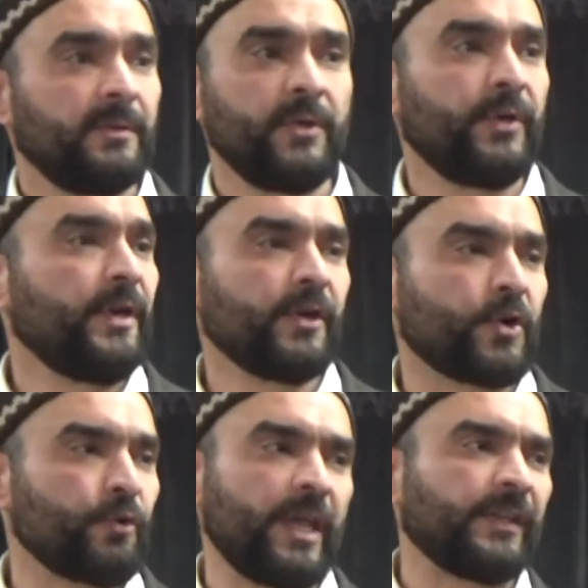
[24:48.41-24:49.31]
You didn't
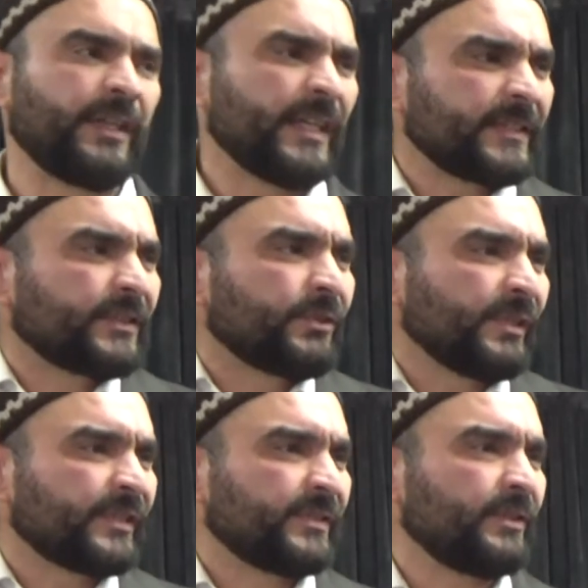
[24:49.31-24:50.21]
create us to
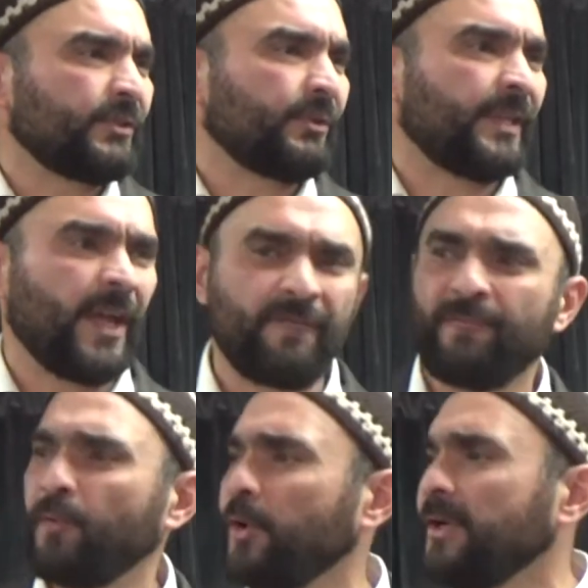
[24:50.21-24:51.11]
listen to the
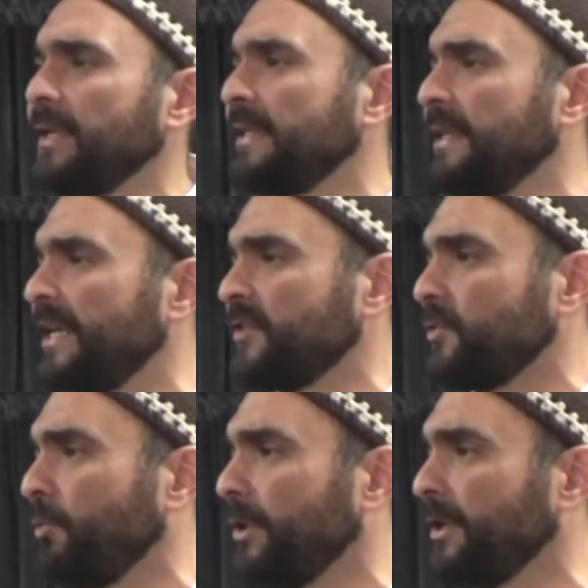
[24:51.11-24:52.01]
F word and the
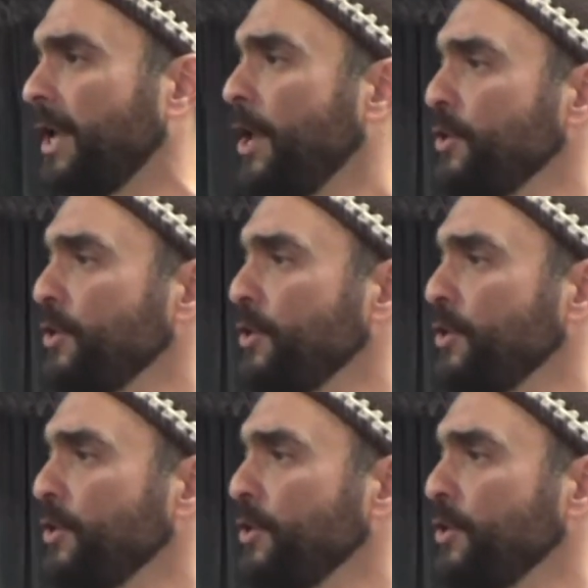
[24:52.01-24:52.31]
S word.